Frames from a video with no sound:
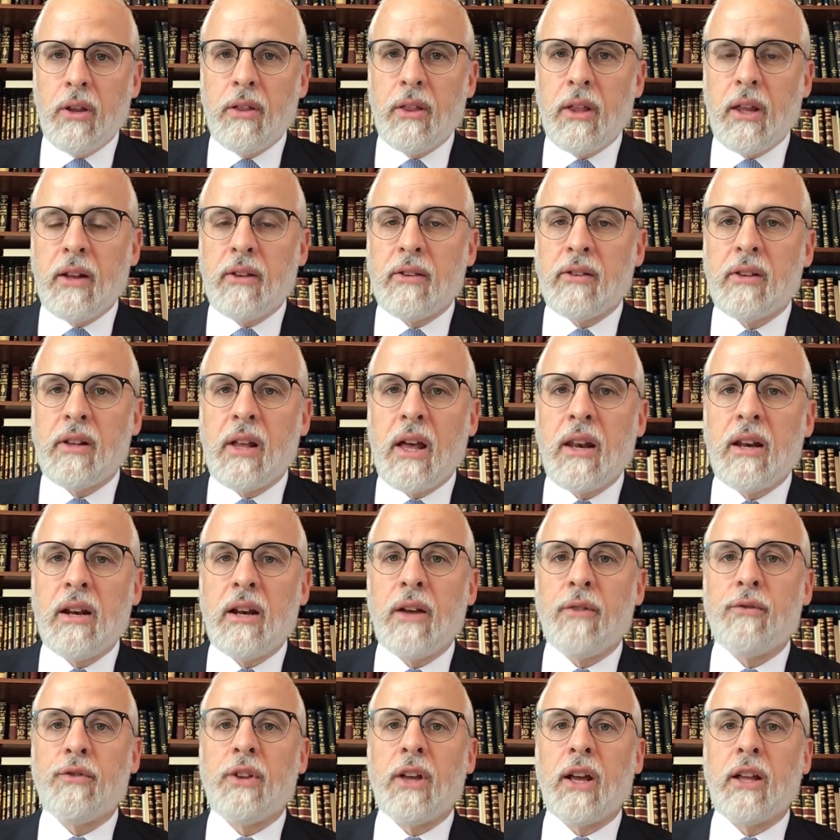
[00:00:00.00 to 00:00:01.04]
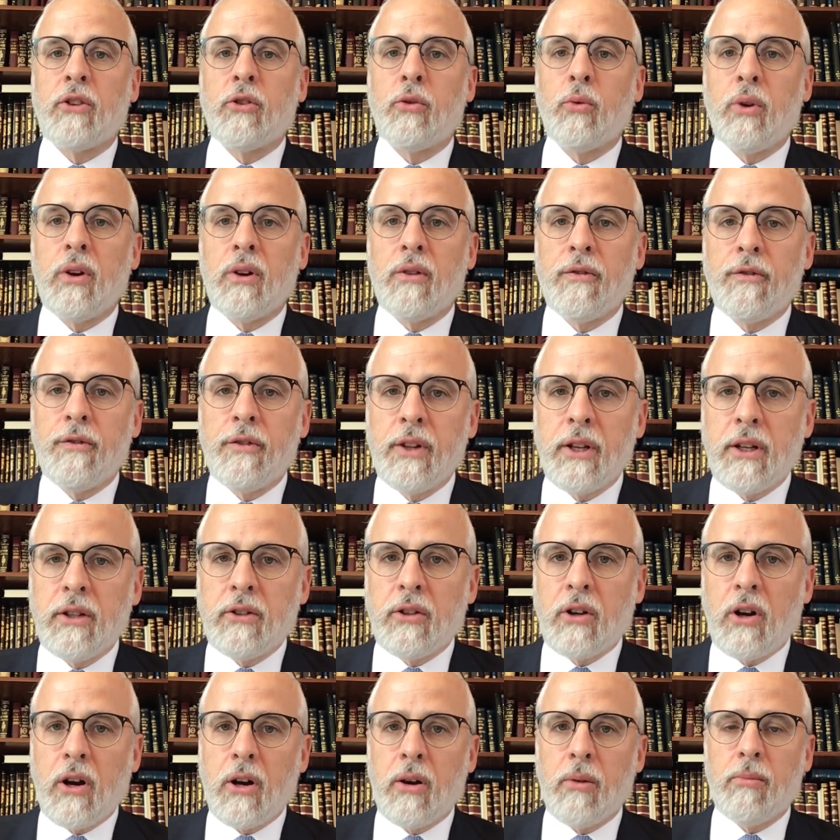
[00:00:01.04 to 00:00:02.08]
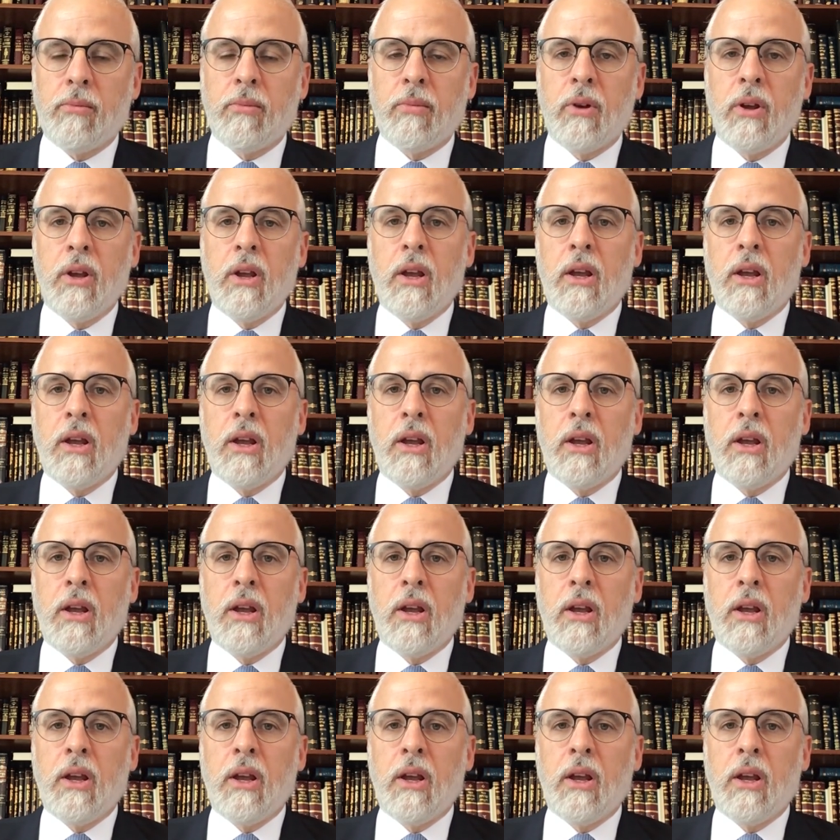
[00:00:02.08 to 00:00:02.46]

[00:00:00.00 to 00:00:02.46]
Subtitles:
then it's not enough not to inflict harm.